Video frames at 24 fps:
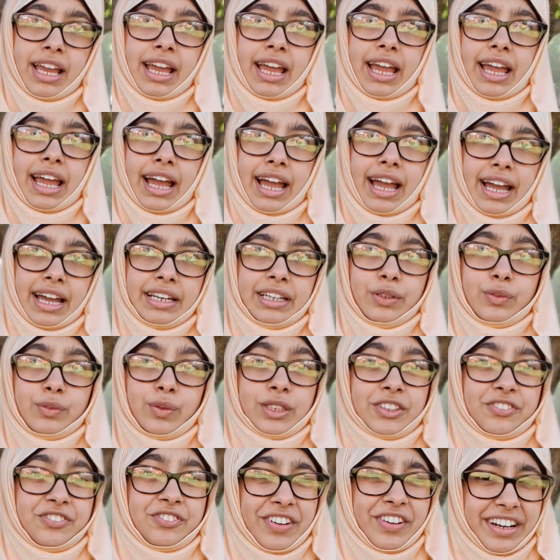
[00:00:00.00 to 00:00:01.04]
and it
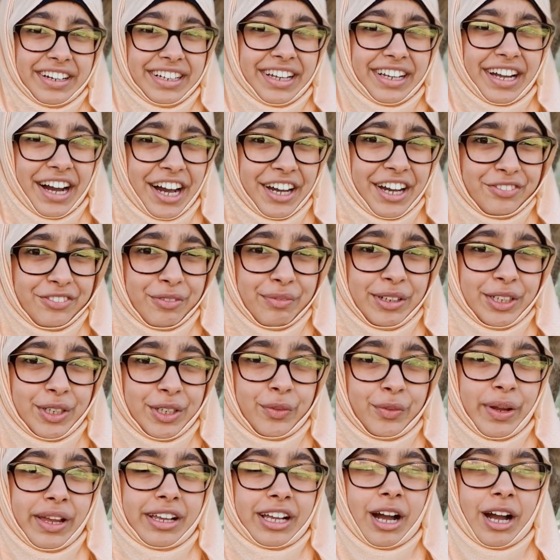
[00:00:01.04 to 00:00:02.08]
was very hard for me to
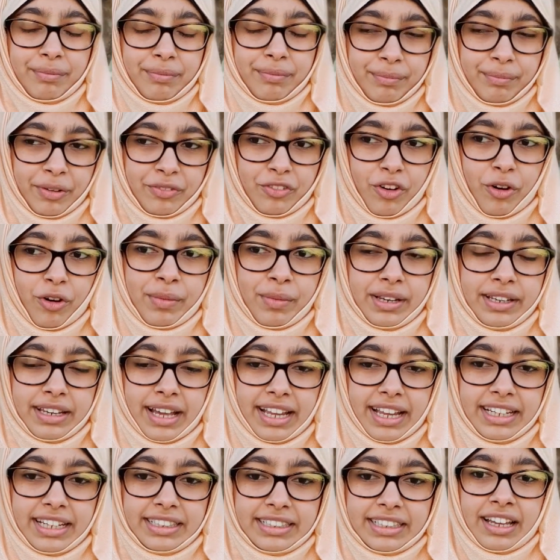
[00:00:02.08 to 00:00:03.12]
wake up before
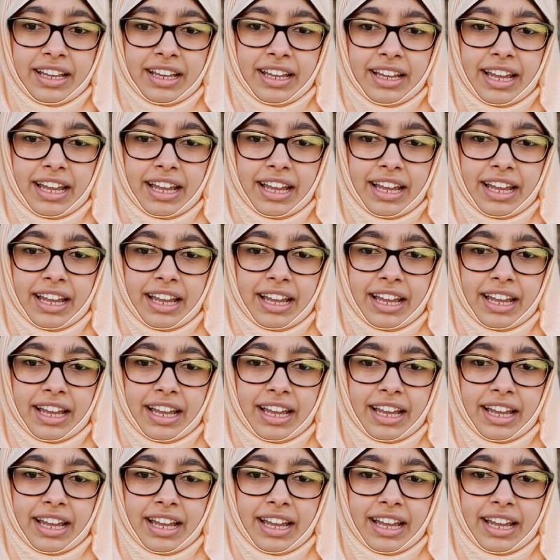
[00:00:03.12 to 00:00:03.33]
midnight.